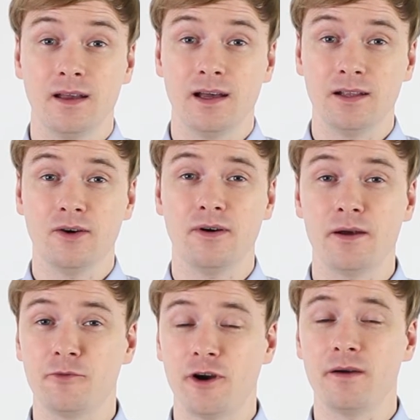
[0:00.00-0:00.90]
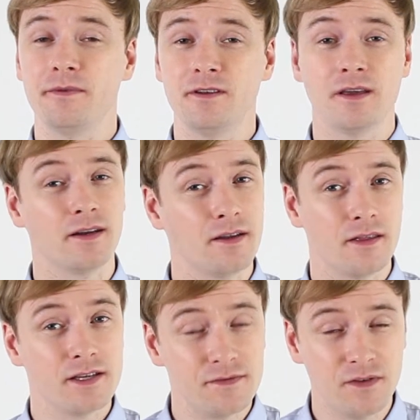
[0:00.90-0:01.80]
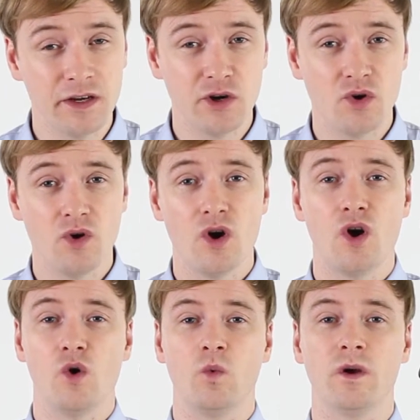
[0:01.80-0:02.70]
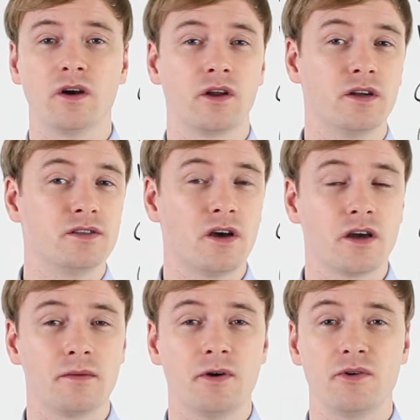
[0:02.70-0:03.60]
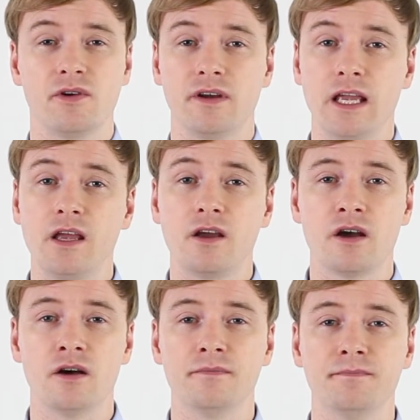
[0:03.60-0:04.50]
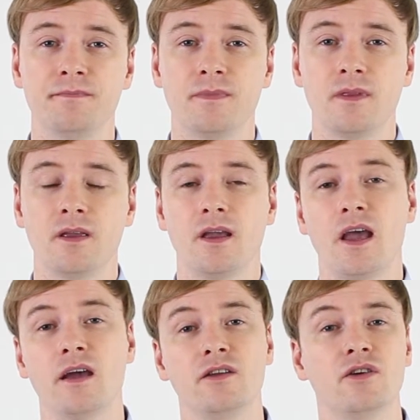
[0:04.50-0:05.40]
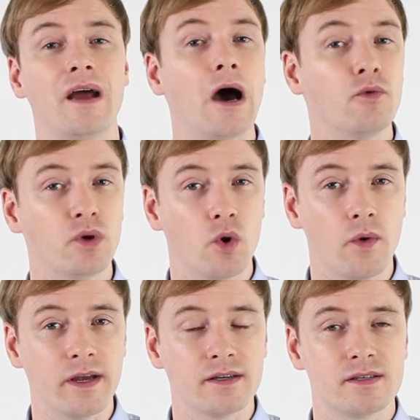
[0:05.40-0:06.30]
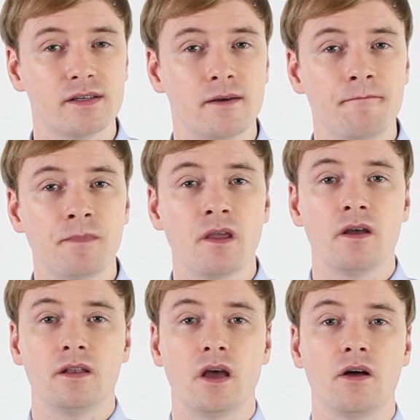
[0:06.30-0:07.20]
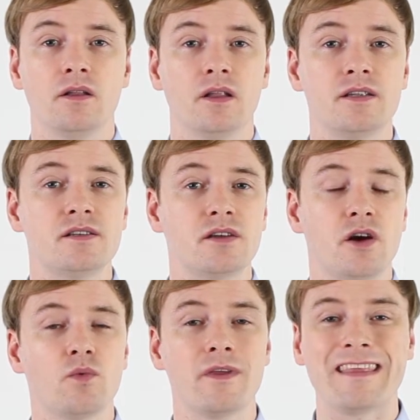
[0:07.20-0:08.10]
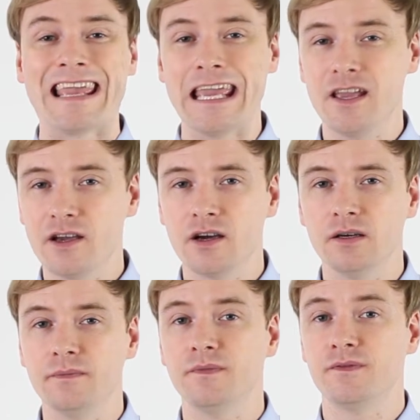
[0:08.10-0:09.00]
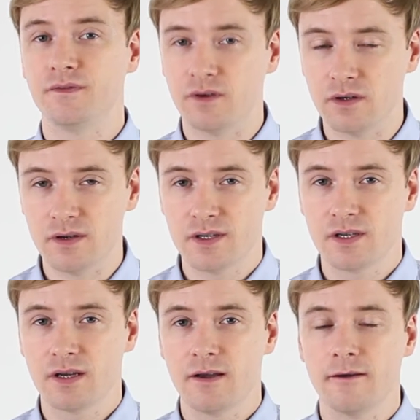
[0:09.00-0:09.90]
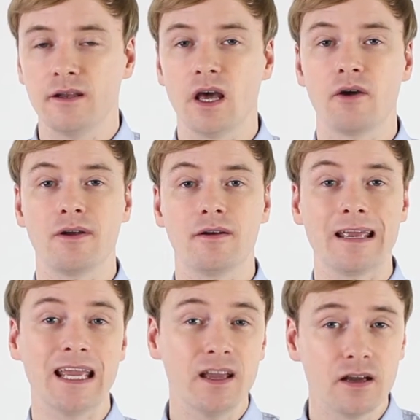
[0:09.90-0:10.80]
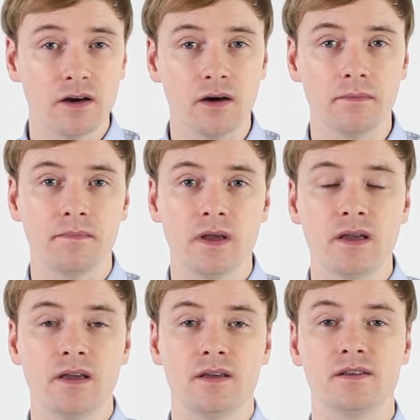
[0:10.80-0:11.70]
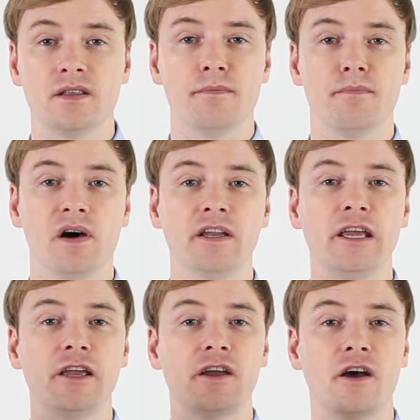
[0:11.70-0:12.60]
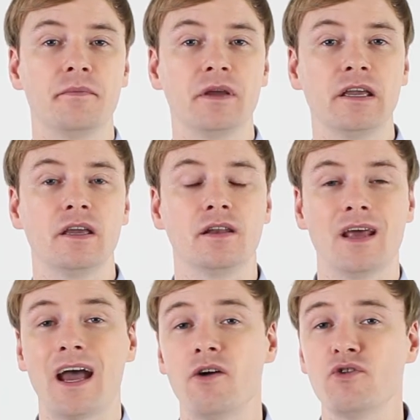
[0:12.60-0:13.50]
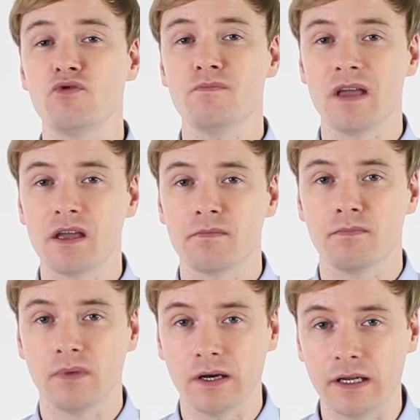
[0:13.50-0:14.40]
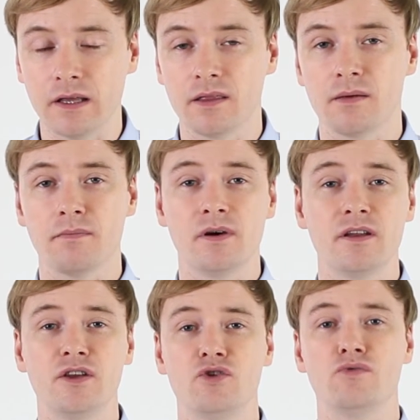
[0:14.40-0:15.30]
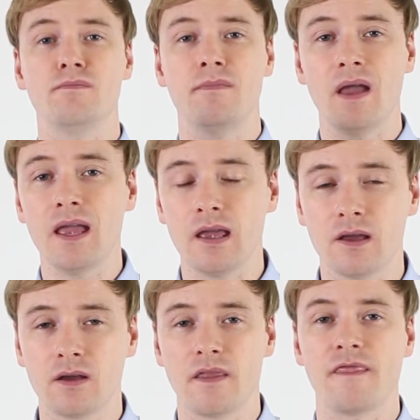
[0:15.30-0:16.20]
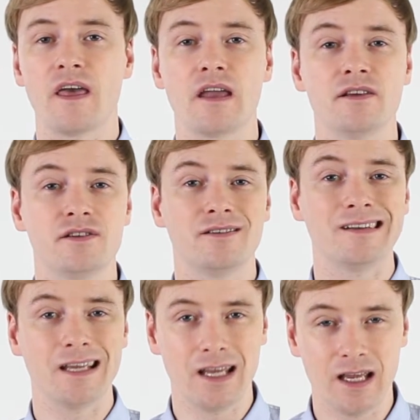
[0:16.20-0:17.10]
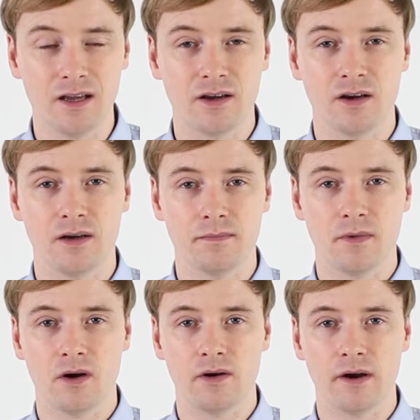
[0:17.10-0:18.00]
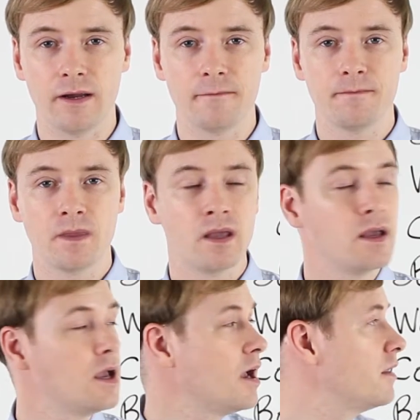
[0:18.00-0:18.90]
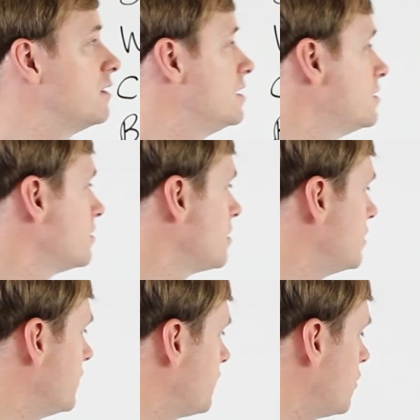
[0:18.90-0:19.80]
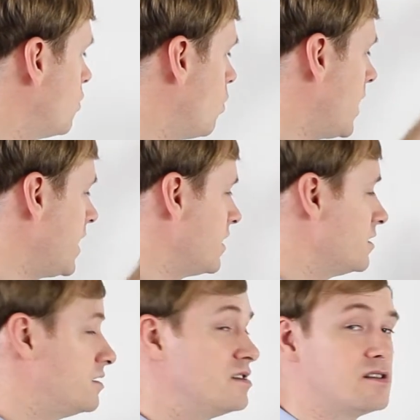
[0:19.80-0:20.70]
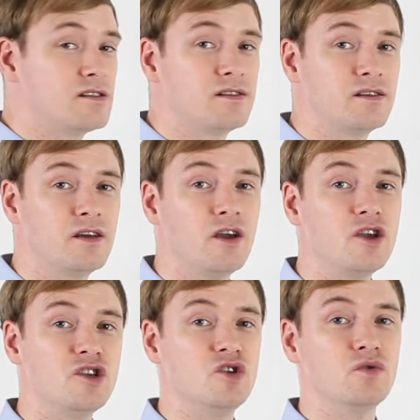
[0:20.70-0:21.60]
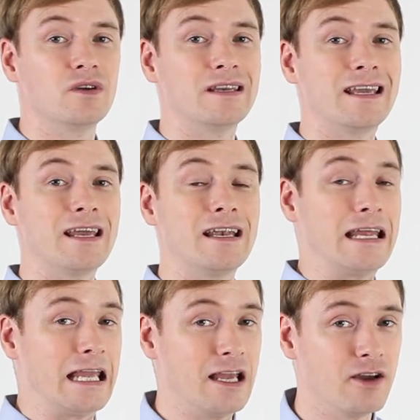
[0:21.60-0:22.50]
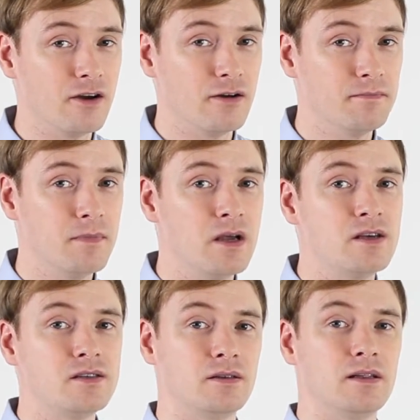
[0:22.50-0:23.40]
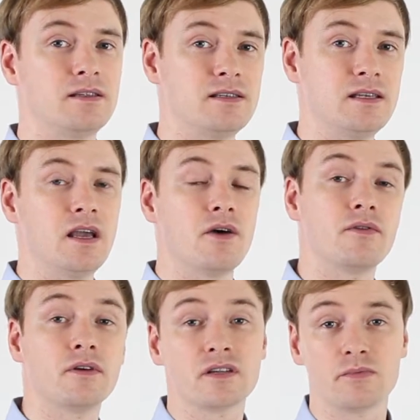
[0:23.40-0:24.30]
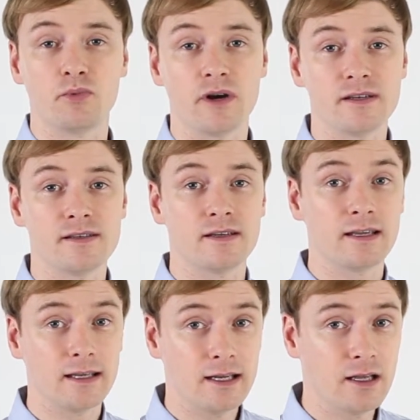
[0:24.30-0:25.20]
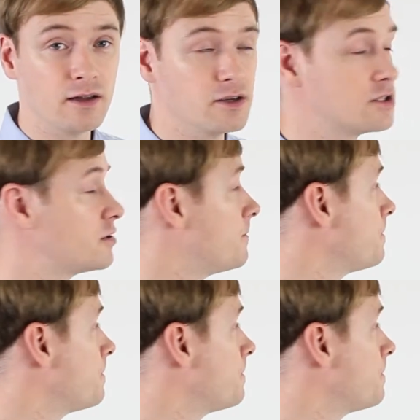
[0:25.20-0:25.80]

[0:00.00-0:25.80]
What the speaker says: Hello, I'm Robin, and in this video we are going to talk about your income and your outgoings. Now let's start with income first. Now your income is the money coming in, how you make money. The money you make, that is your income, all right? And these are the different ways you can get an income. So let's see how they're expressed in English.